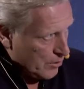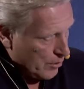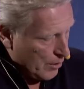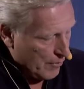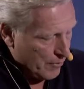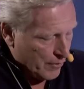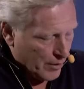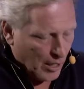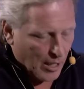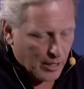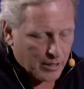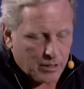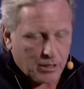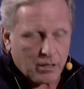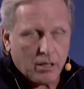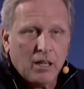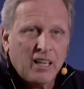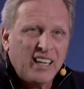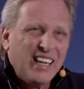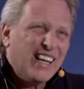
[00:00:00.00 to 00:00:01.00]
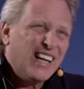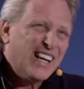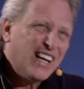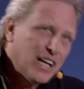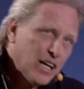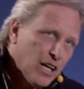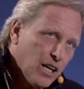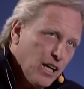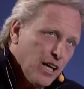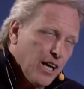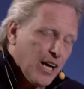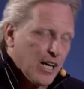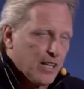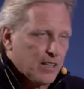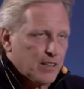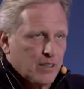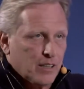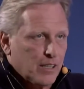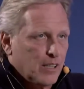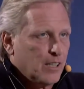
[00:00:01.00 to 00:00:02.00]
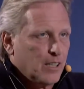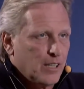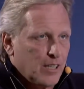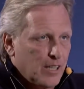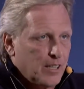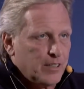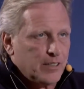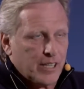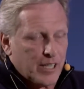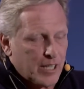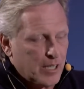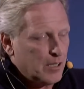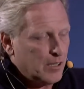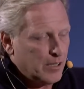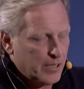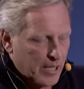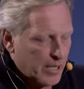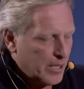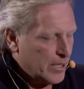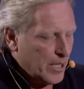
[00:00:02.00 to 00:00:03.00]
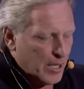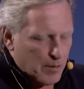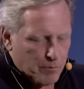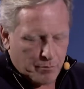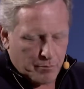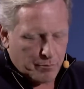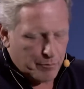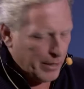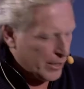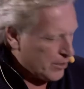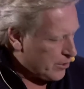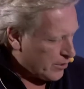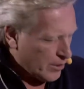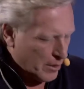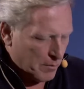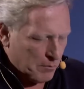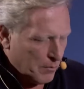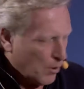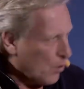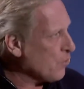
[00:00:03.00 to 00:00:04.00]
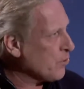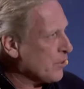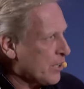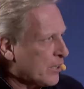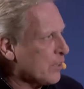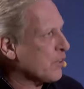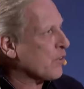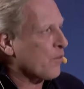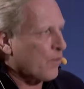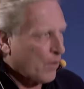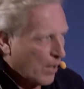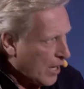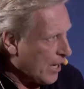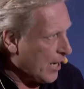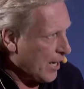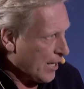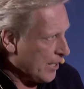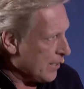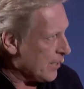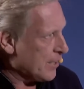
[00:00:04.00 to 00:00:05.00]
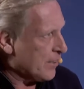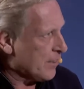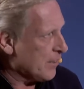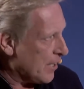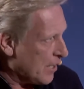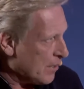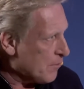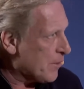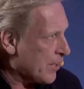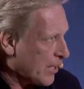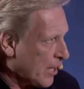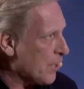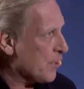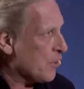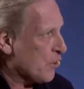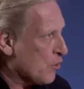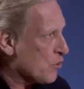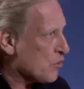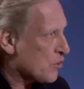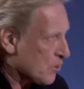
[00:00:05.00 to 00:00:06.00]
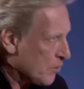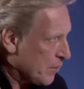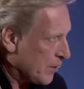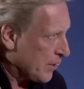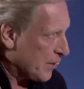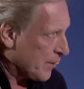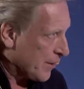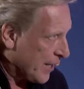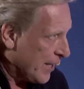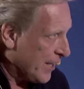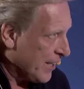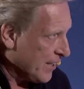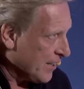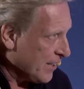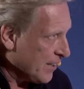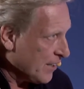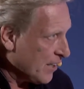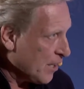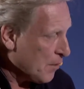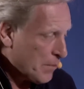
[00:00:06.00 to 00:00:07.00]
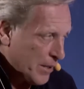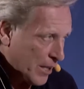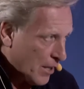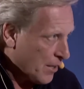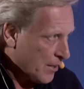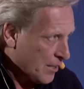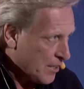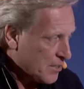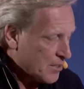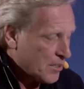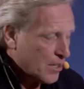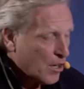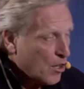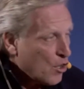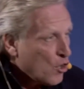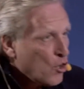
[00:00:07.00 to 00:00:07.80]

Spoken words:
So you have cotton. And they bitched and moaned and cried, and we got used to it, okay? I'll be honest.